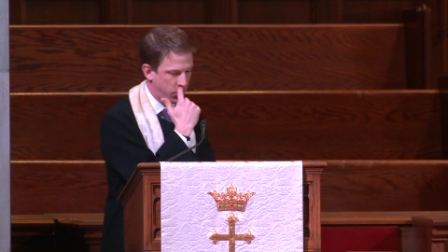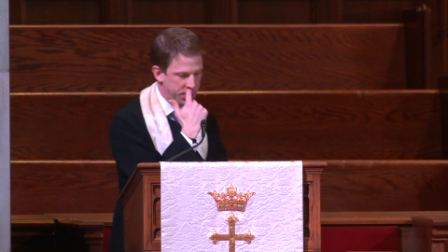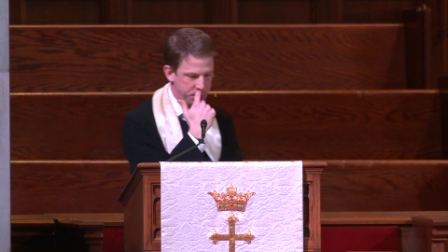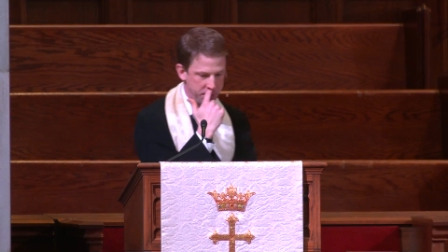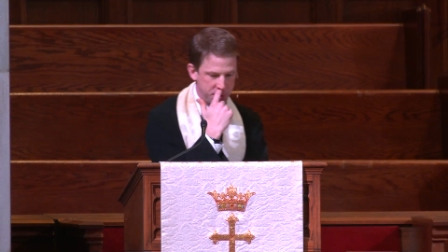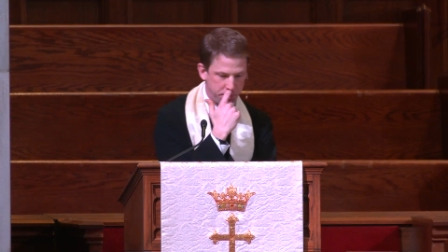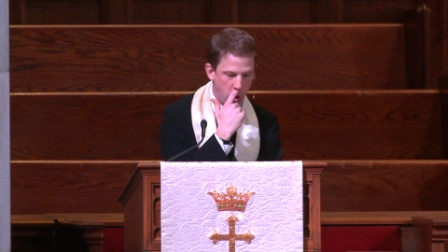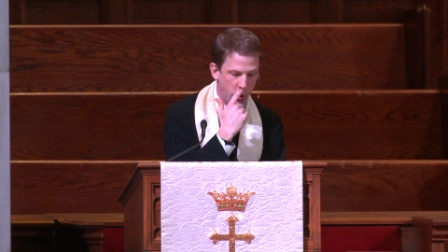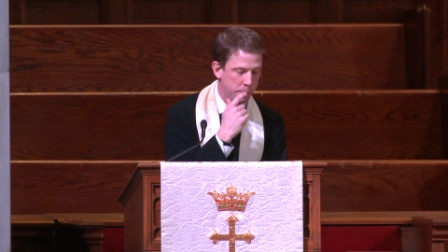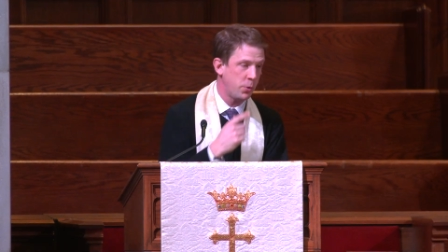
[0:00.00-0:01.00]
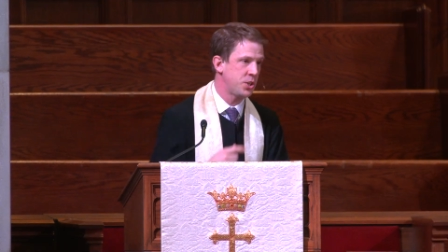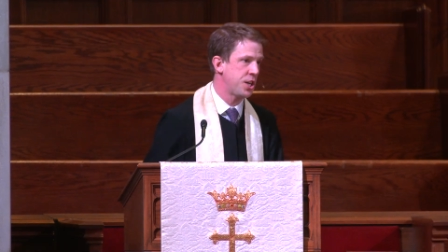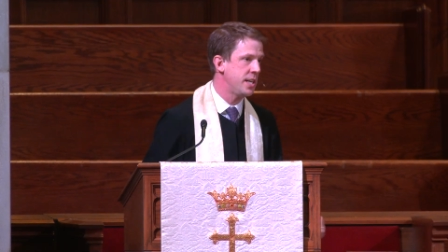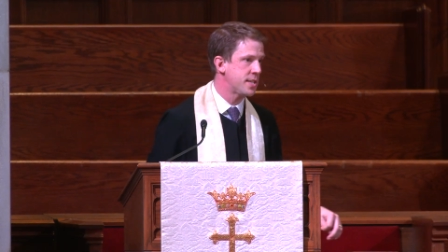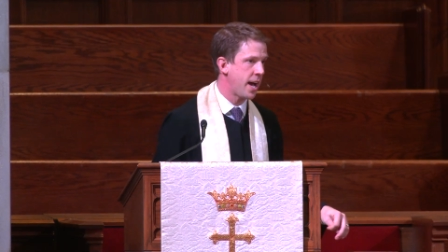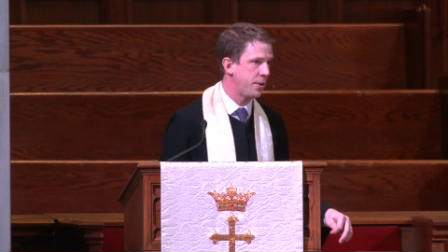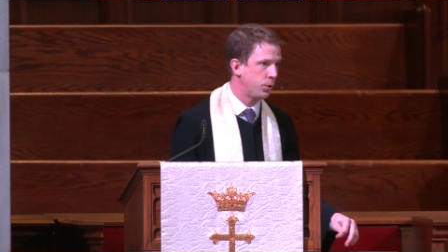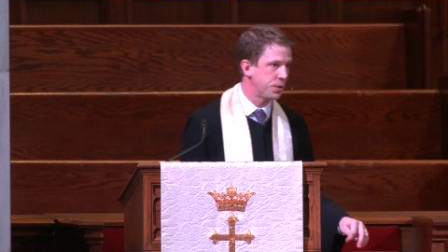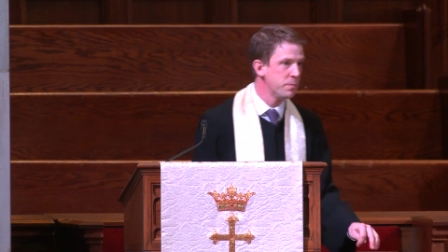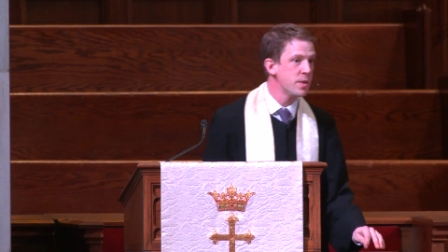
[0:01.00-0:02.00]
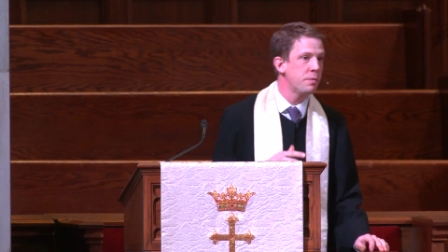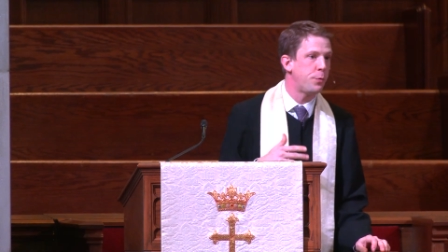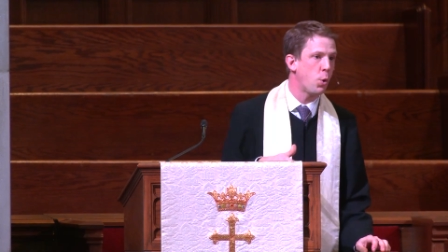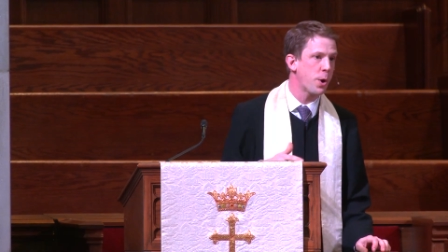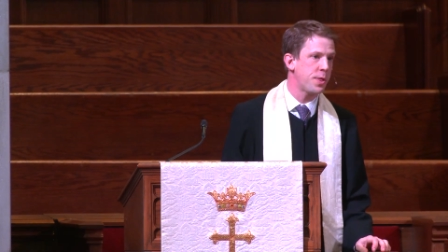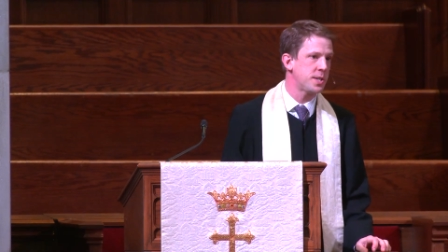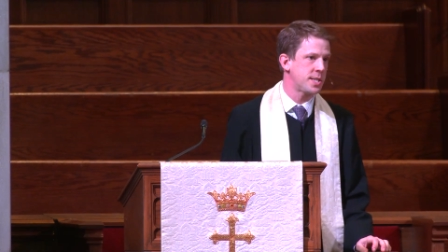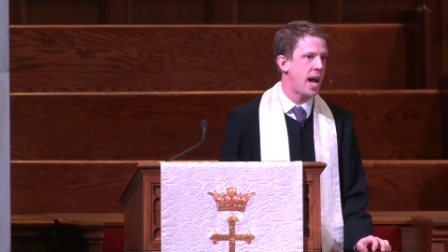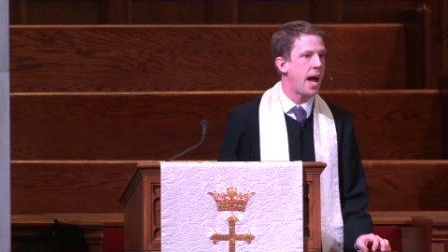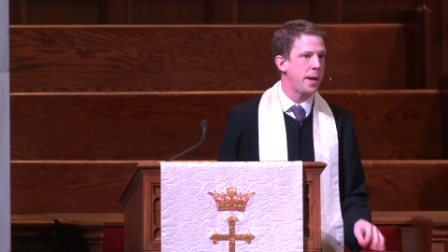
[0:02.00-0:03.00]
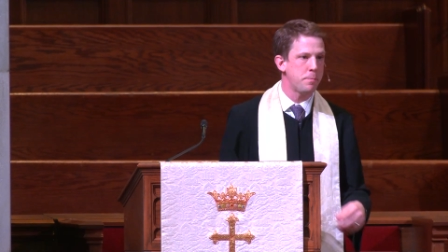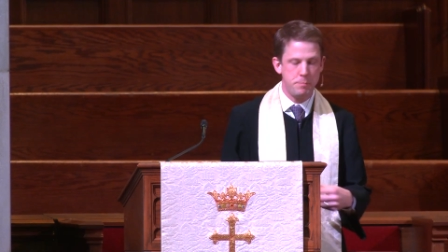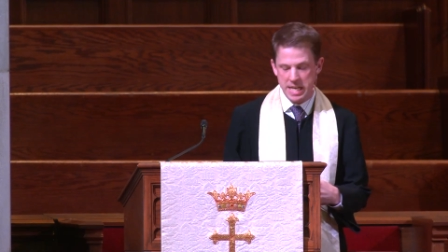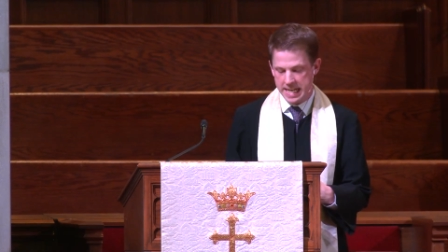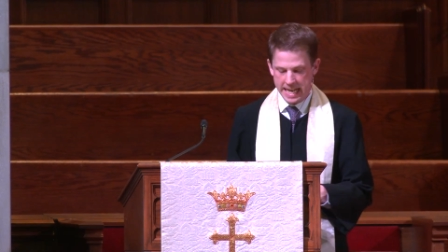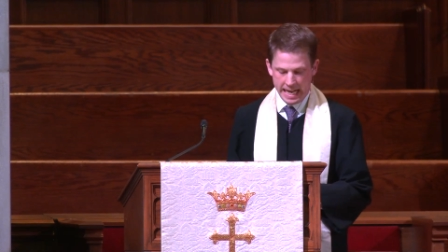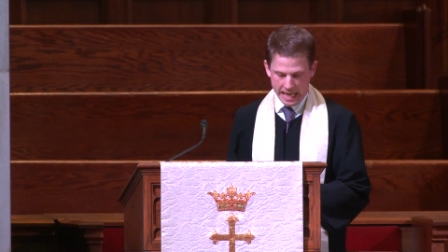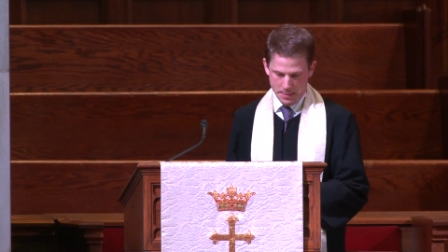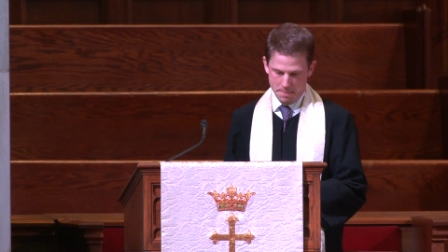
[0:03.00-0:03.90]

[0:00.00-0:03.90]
Christmas poem, which he titled For the Time Being.